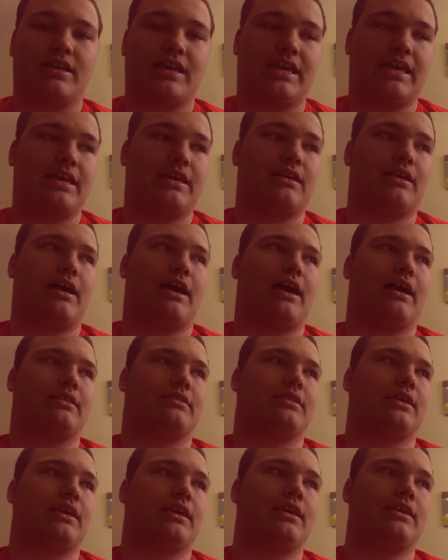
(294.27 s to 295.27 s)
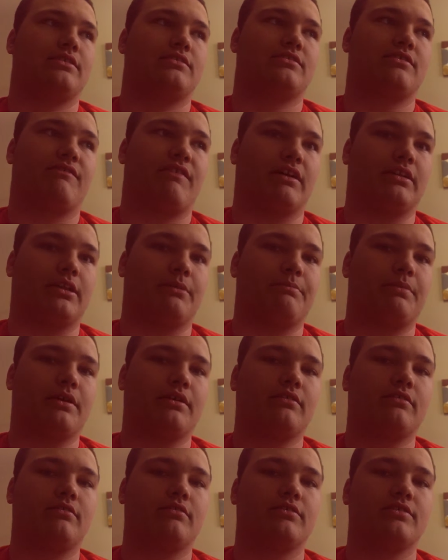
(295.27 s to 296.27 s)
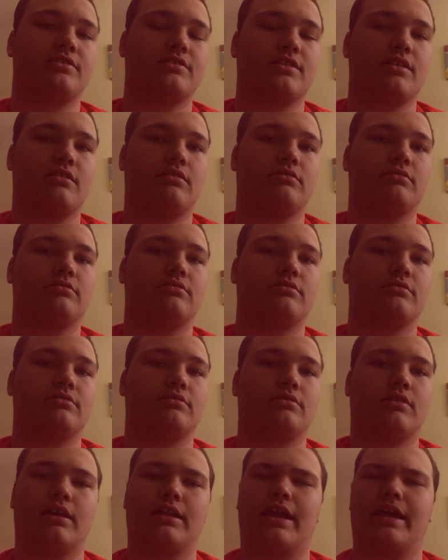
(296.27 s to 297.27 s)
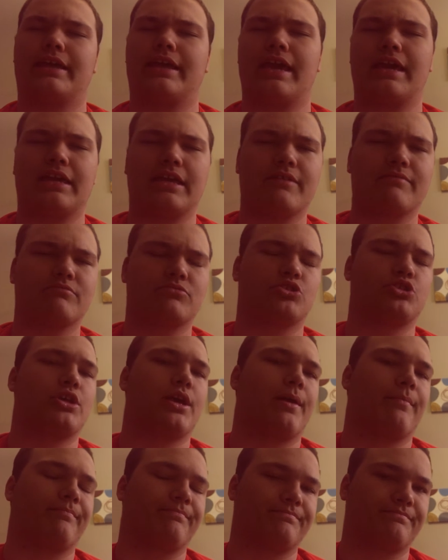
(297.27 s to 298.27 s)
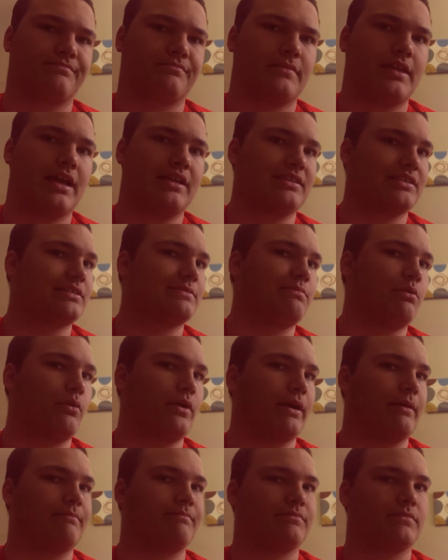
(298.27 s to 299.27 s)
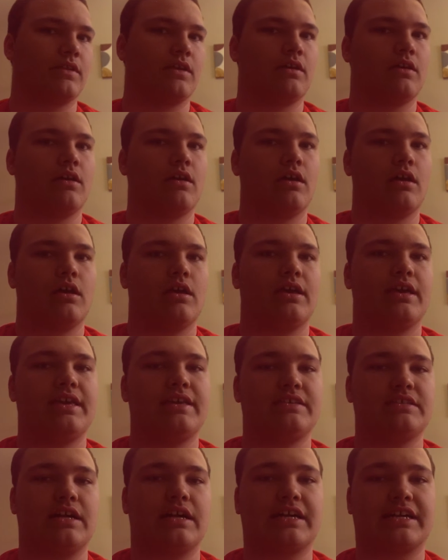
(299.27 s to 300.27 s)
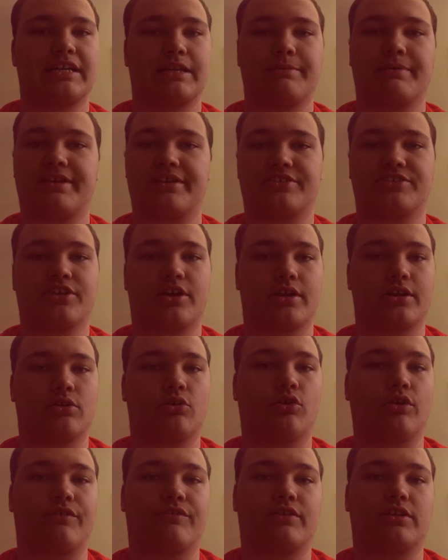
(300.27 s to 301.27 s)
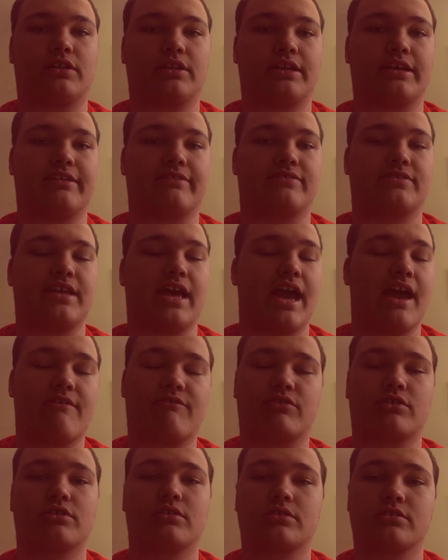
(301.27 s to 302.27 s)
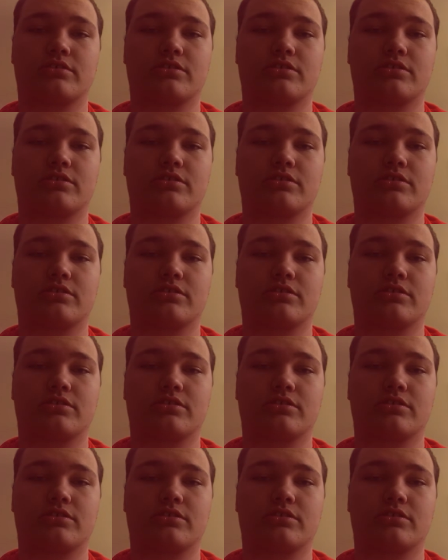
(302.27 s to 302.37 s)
I think he's developing still, and I can't give him shit at this point. he's not going to be a starting goalie for the Leafs ever.